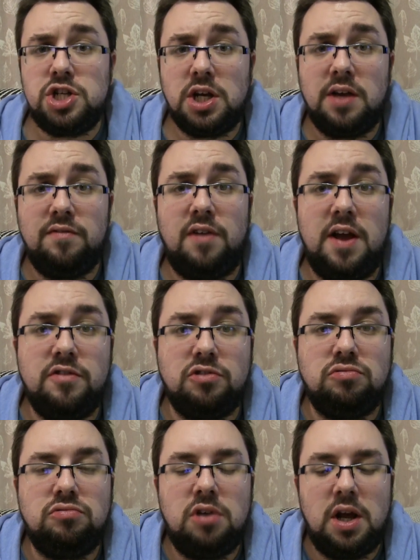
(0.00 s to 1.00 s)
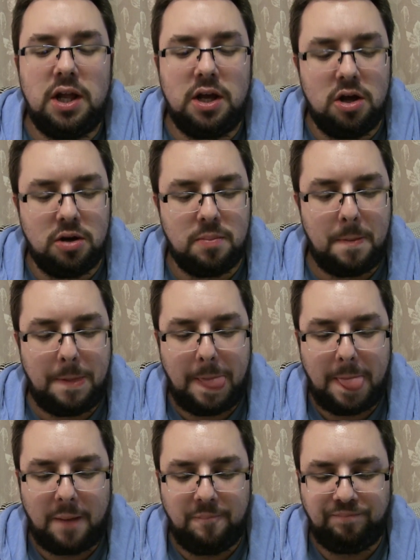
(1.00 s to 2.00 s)
chicken flavour is really good.
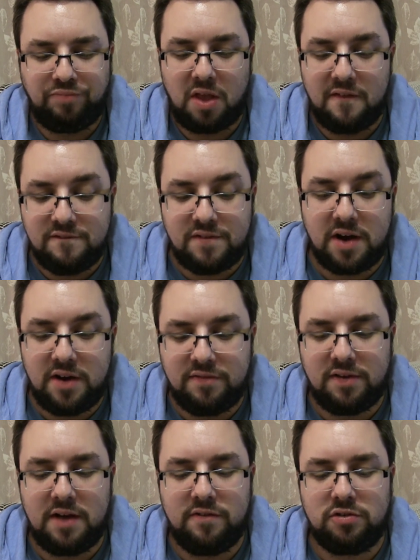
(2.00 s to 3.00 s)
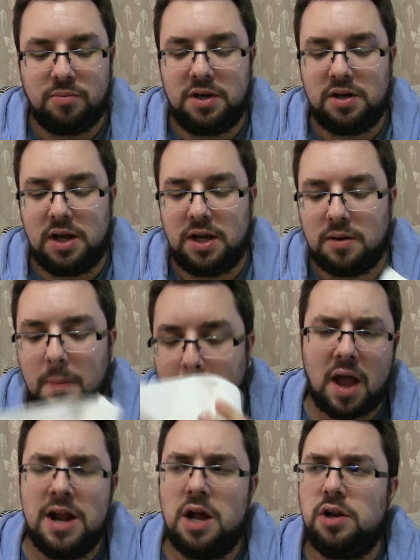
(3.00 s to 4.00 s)
Very flavoursome indeed.
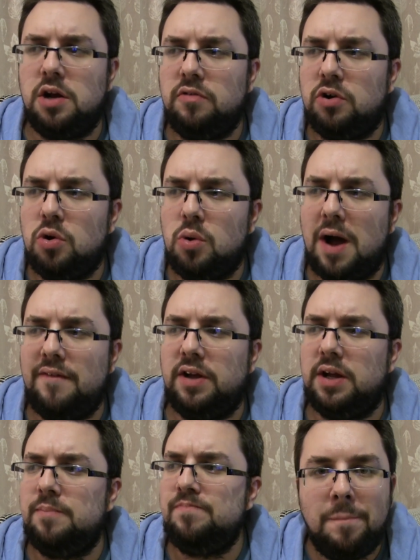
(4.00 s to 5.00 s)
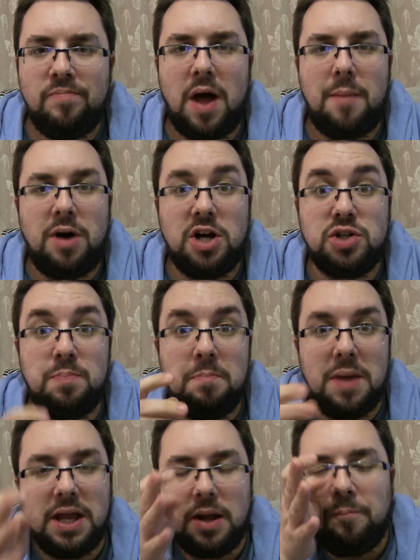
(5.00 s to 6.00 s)
And I don't recall having that much
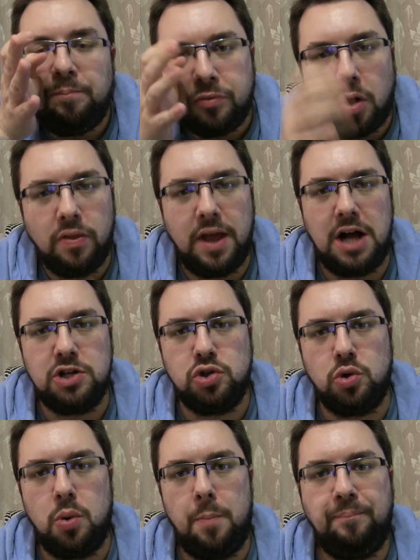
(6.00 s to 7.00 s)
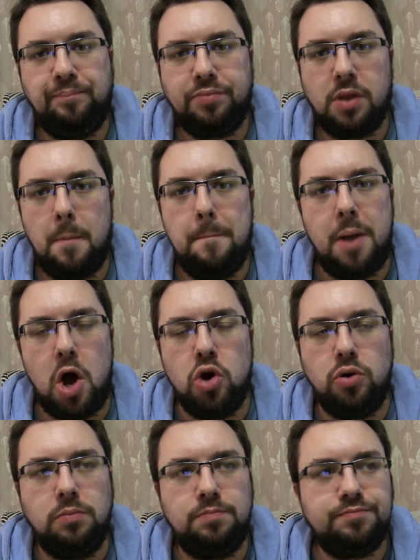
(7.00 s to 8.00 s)
meat on the actual
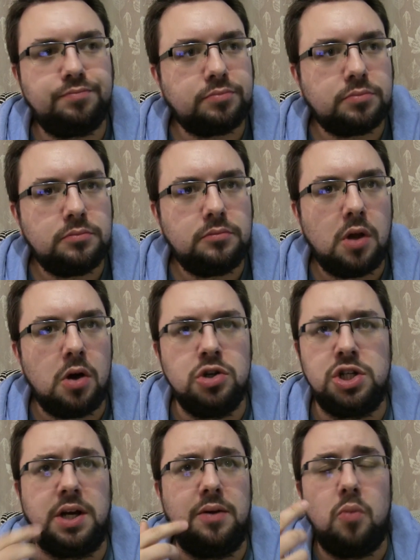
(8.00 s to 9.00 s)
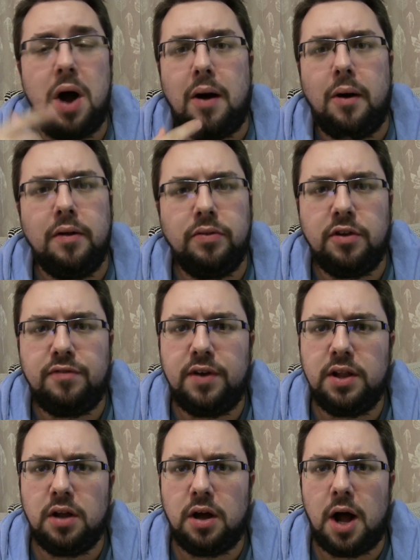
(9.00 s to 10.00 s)
bone or chicken. wow, the
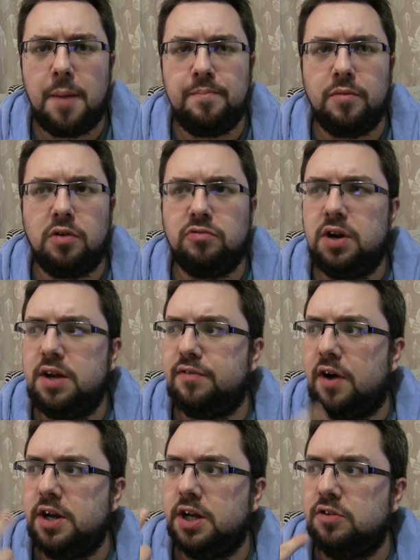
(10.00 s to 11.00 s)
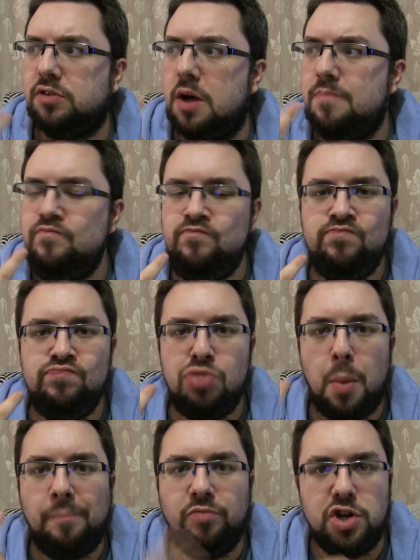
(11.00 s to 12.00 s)
thing that um, I'm really finding is that
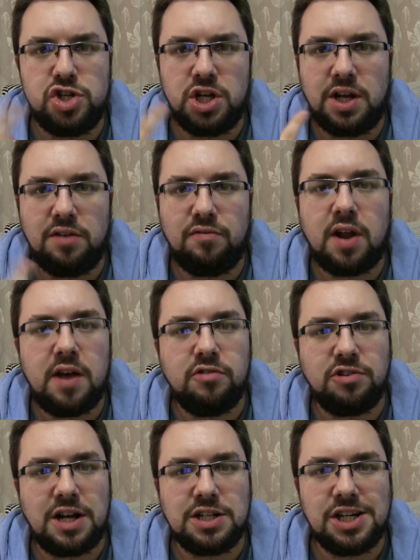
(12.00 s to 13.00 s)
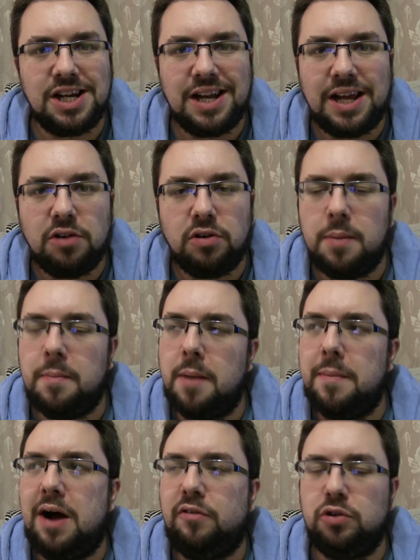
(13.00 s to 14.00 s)
the chicken flavour is actually lingering in my
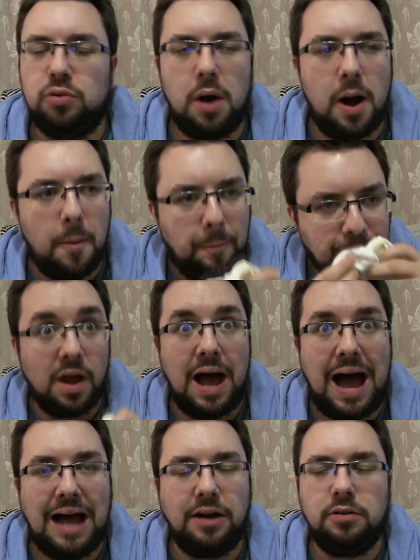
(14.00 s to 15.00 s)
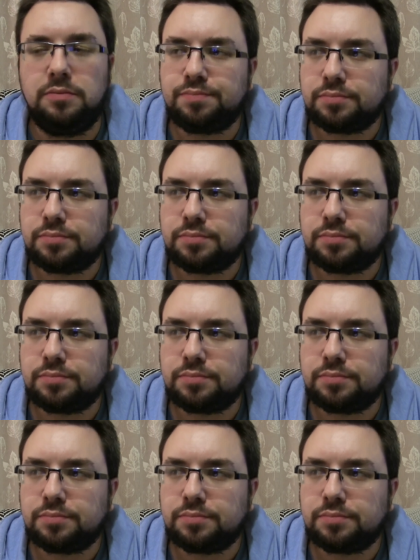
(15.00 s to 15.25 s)
mouth as well. And